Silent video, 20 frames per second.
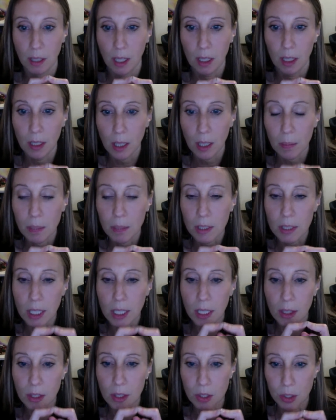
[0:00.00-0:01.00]
And let me
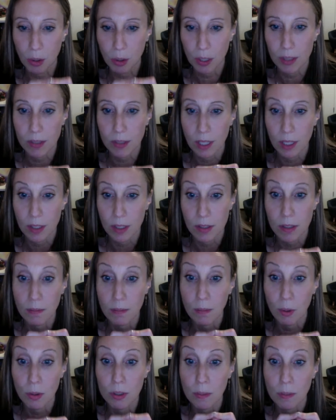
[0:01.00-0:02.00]
take the choice that is the
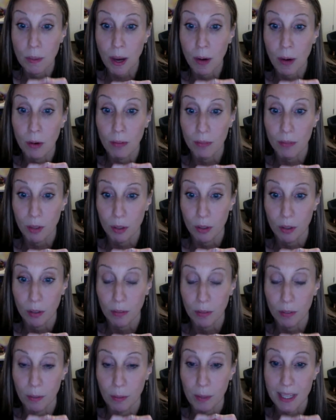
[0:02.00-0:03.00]
most powerful
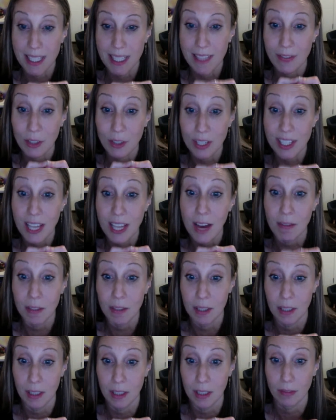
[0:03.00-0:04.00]
for my for
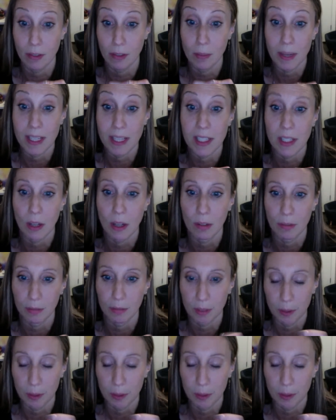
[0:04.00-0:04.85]
sovereignty, for myself.